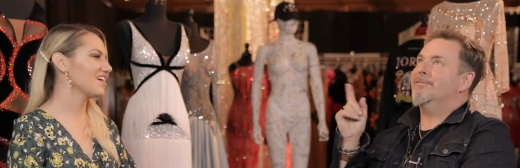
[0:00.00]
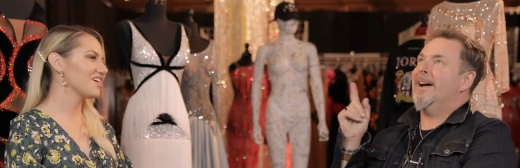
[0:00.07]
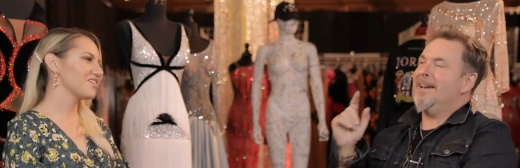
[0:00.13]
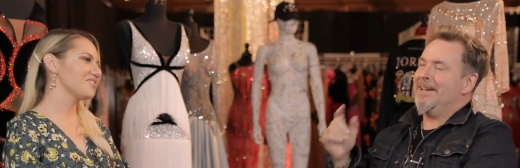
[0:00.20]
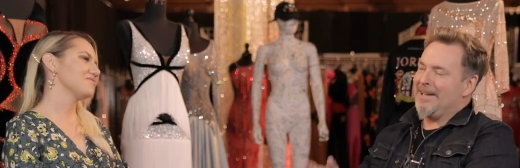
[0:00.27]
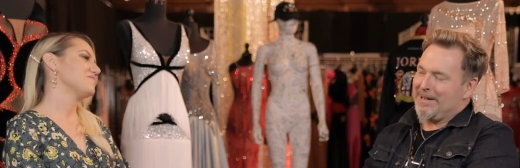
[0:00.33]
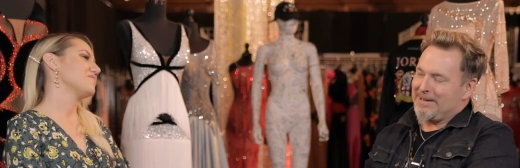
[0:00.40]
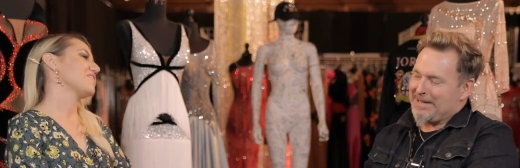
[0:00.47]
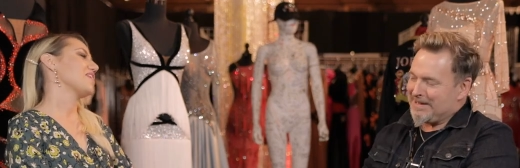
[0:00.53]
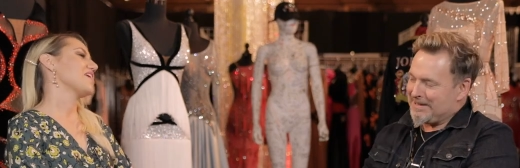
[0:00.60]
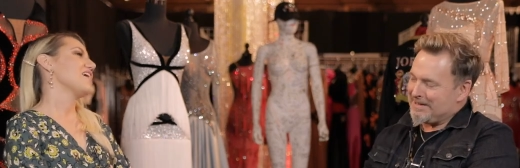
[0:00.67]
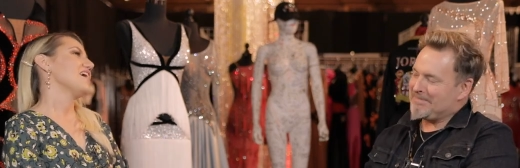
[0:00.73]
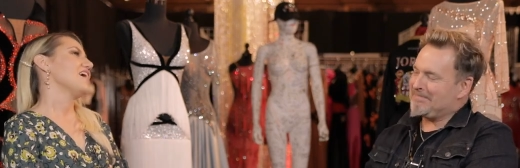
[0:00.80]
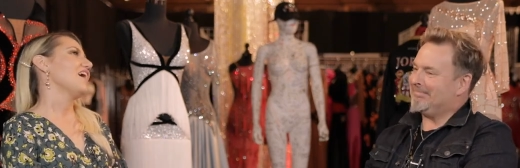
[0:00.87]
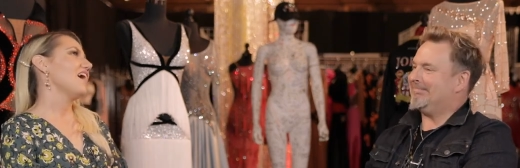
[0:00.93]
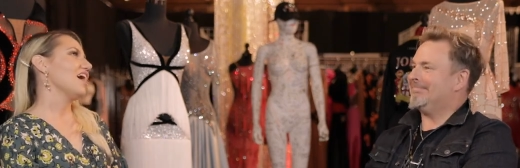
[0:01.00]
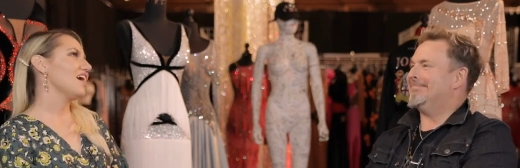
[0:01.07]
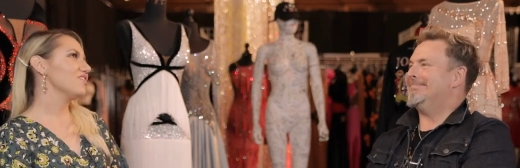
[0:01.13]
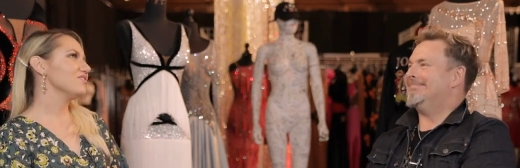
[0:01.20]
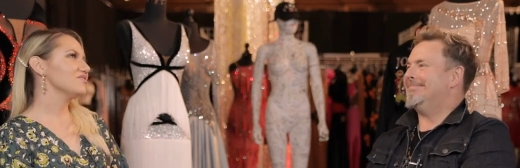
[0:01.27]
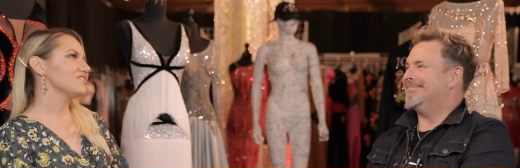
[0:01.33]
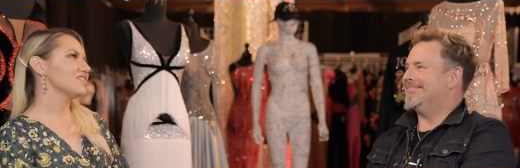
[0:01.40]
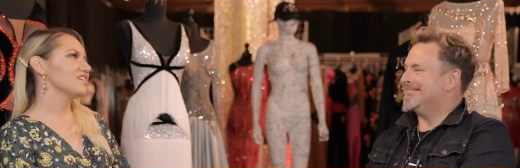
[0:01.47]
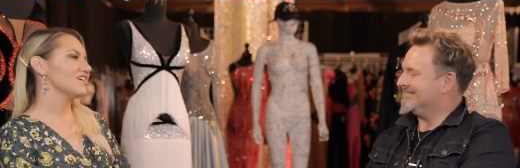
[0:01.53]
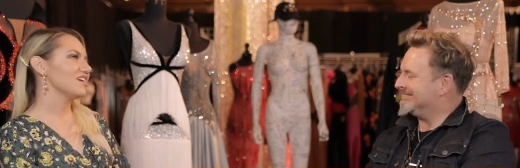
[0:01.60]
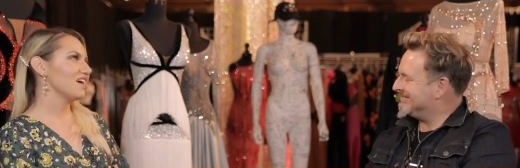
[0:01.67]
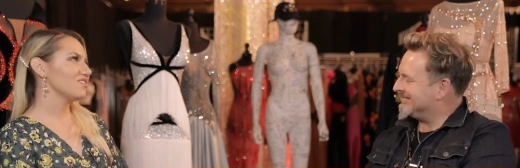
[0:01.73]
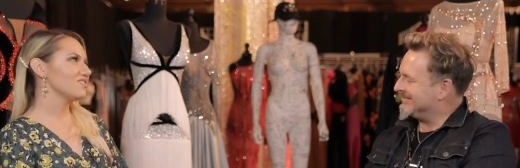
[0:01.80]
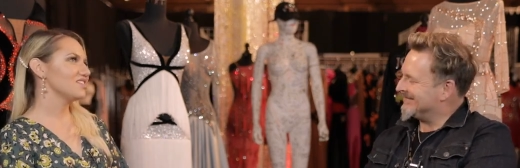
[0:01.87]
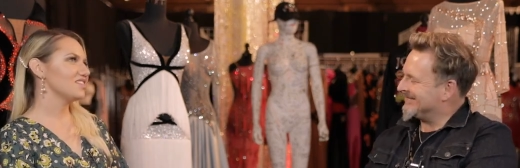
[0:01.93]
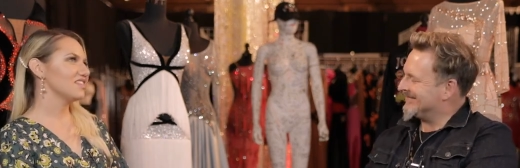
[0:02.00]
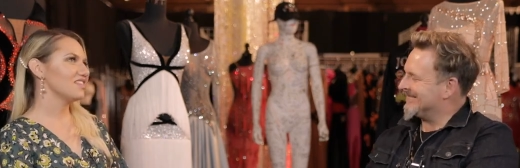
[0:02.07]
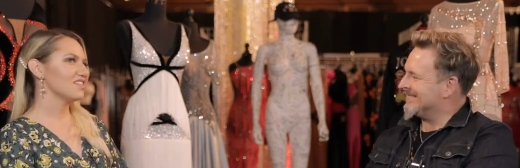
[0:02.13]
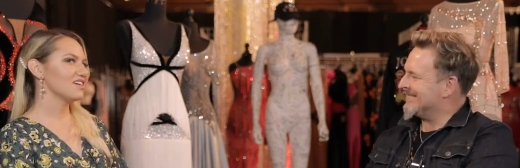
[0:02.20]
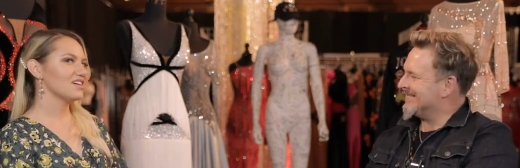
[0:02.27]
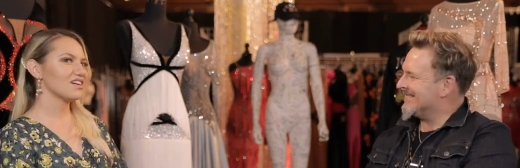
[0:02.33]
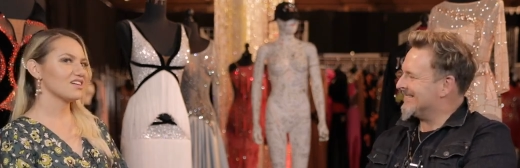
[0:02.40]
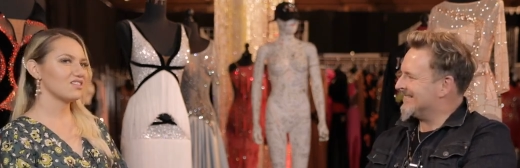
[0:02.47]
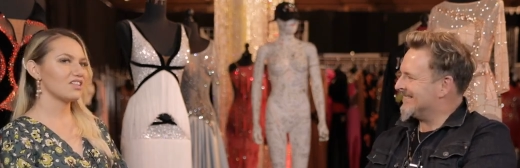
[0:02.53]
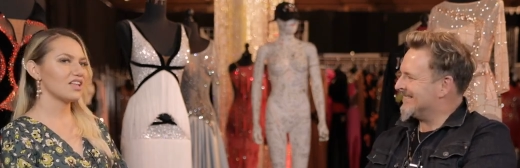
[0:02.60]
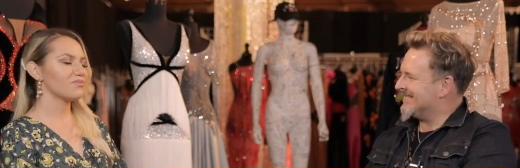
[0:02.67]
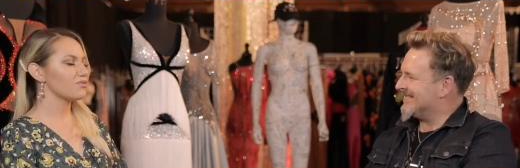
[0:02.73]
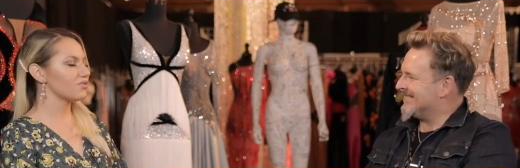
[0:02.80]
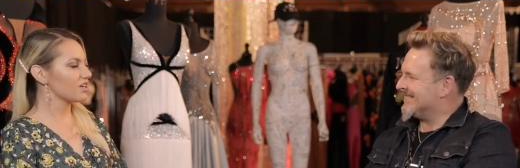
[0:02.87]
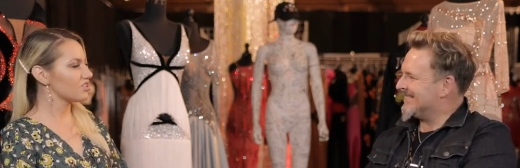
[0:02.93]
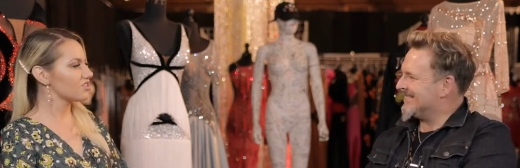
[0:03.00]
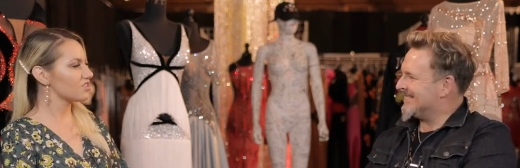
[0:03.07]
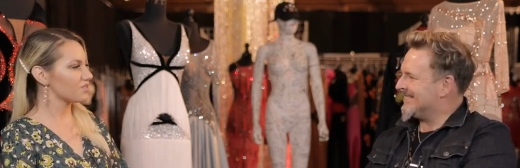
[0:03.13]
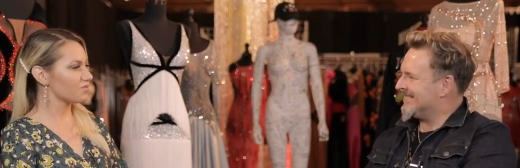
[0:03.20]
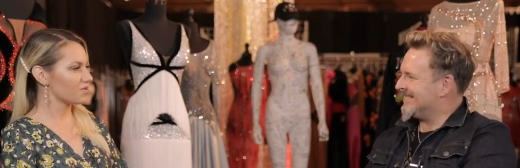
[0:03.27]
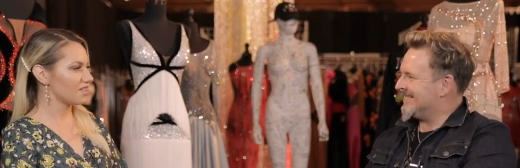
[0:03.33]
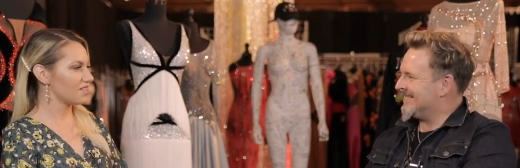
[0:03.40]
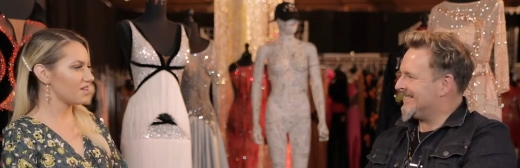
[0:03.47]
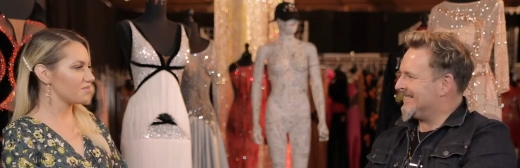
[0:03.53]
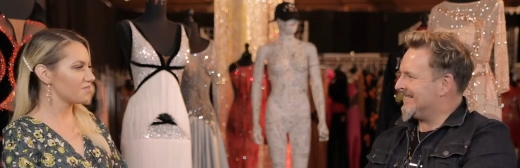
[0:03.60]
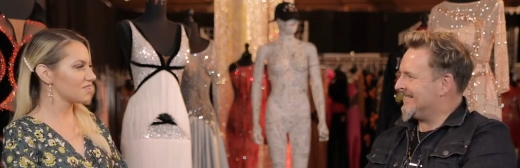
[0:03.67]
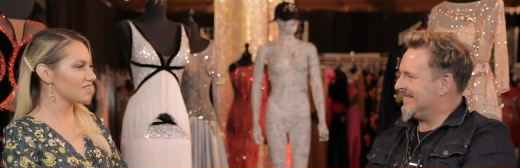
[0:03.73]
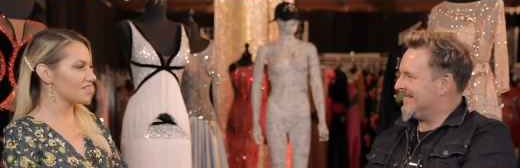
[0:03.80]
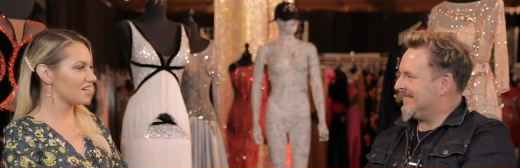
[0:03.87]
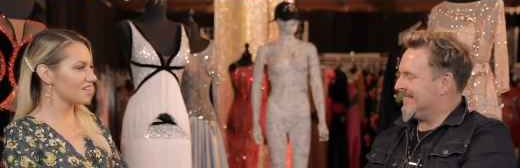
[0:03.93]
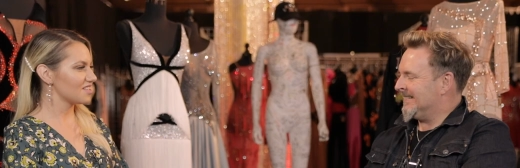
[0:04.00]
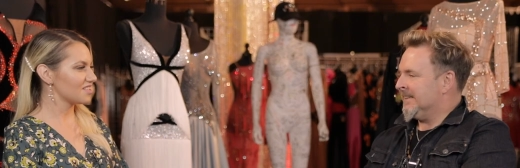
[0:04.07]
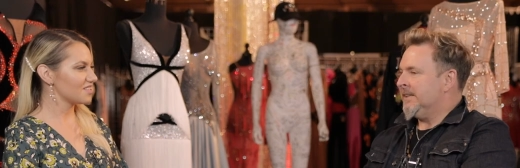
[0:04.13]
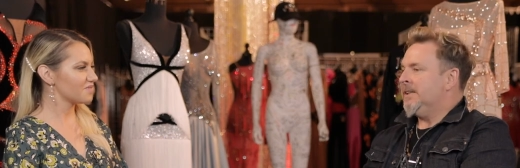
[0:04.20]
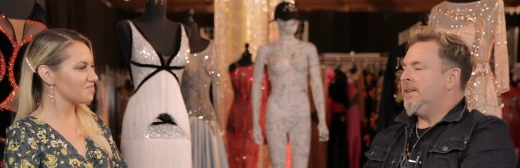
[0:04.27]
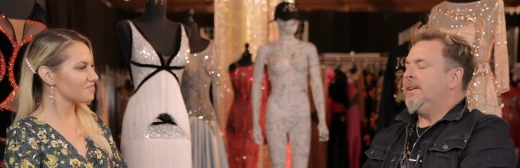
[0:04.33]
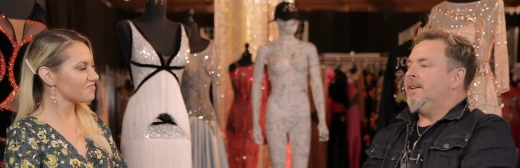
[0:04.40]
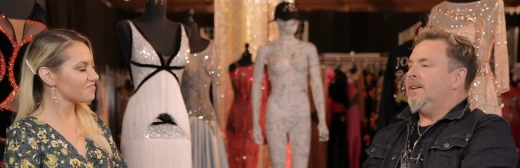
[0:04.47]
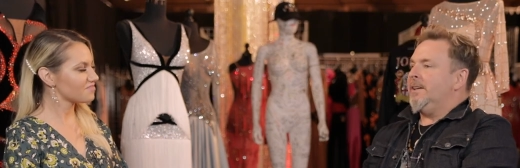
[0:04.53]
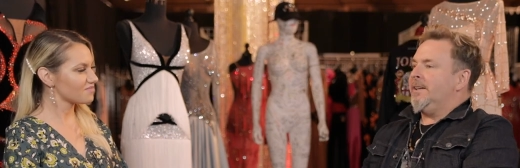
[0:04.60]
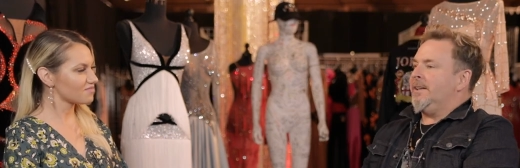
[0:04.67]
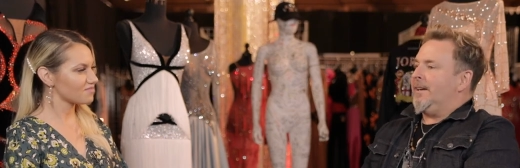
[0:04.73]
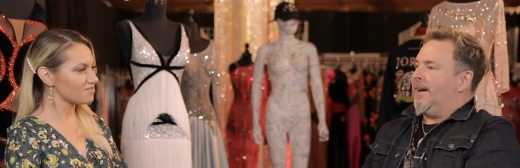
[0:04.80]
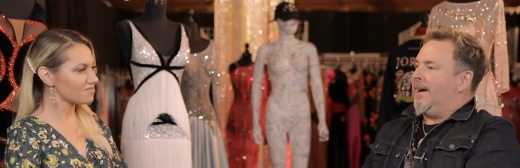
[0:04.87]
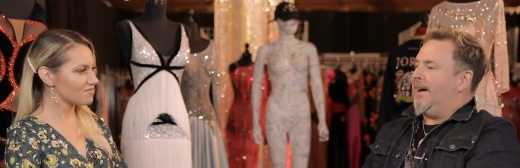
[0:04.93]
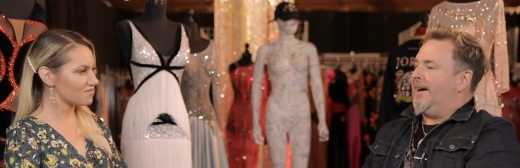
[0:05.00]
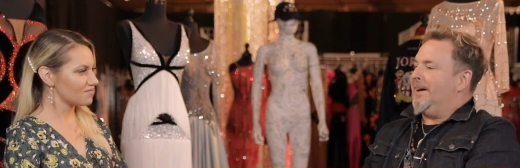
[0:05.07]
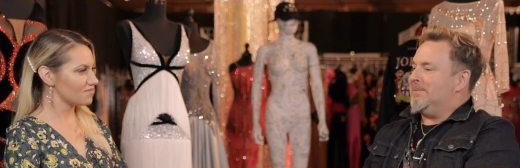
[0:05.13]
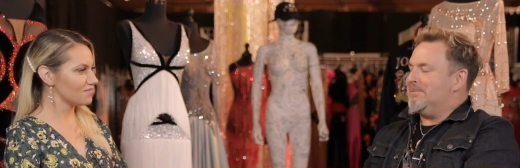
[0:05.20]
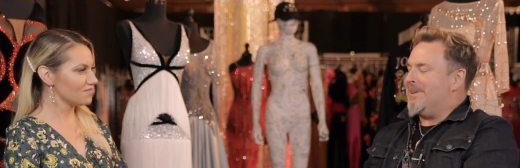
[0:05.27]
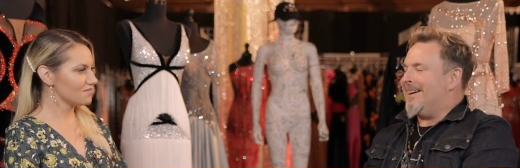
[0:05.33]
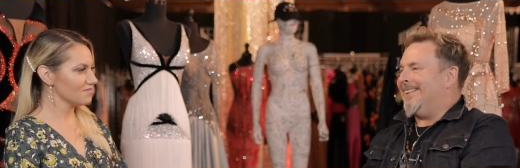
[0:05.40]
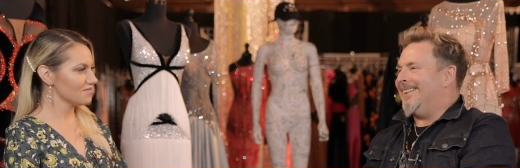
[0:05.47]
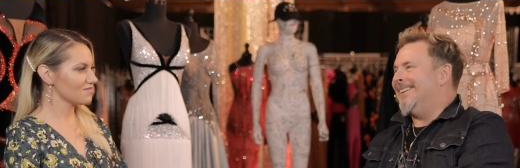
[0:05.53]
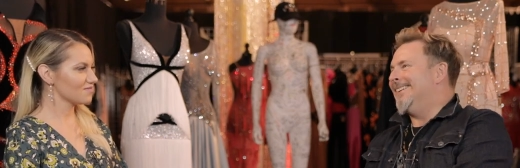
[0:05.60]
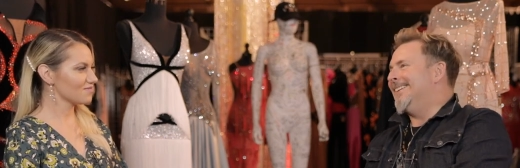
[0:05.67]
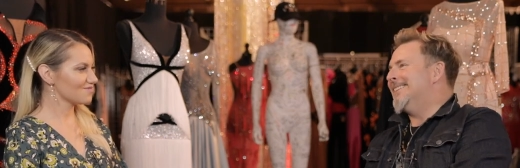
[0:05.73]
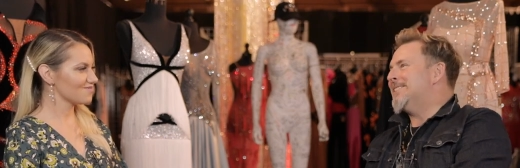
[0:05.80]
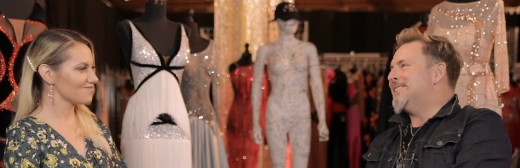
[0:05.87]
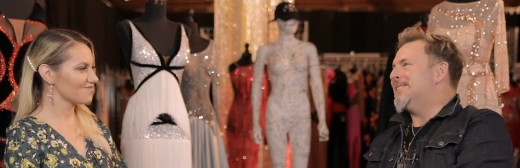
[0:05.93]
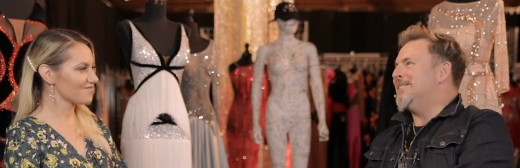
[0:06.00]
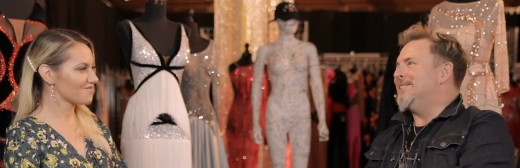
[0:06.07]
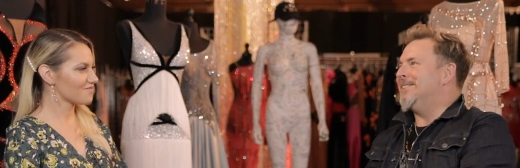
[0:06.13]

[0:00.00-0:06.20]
Speaker 1: um, yeah. How uh, how did the collaboration with them start?
Speaker 2: Uh, oh, well, so